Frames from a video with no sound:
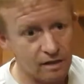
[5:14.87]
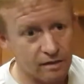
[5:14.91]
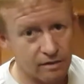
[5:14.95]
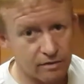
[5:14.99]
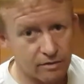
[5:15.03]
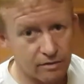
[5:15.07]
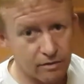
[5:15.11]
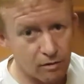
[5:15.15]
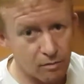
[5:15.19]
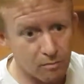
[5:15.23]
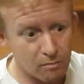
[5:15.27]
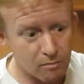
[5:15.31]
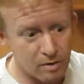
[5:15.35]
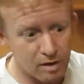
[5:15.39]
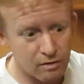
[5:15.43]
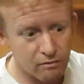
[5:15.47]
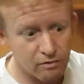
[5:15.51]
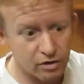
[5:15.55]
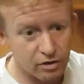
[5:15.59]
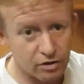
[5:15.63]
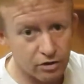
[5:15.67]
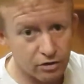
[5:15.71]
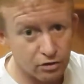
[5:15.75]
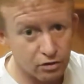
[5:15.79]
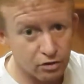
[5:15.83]
The mirror
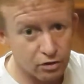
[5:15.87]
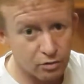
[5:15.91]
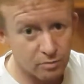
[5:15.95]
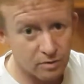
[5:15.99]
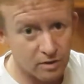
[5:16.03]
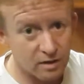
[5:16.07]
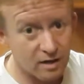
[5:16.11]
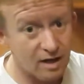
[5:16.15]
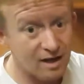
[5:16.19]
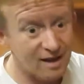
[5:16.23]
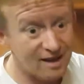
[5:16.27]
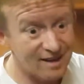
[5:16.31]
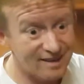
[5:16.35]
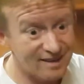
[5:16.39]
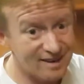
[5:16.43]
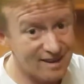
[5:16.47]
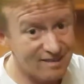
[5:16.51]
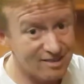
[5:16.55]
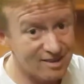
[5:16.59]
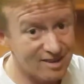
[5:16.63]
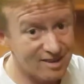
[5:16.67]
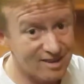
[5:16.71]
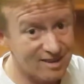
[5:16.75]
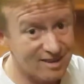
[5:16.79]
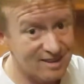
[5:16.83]
cube,
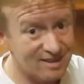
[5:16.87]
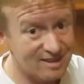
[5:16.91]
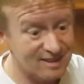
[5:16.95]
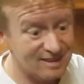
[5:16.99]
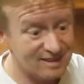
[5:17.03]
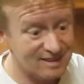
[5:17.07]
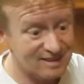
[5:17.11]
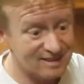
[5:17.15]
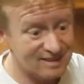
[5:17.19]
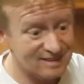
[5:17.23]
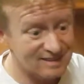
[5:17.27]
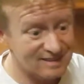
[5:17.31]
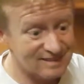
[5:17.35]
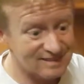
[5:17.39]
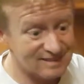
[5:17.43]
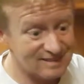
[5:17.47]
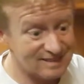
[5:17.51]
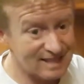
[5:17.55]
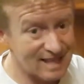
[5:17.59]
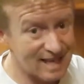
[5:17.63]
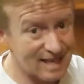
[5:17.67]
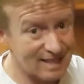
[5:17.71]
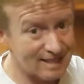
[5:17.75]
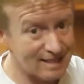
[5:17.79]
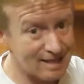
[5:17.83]
another
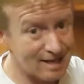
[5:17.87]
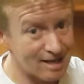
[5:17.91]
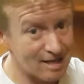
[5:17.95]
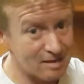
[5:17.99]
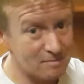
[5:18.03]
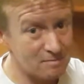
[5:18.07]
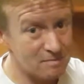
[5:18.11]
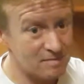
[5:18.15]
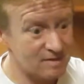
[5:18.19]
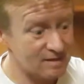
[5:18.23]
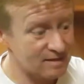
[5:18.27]
sad name.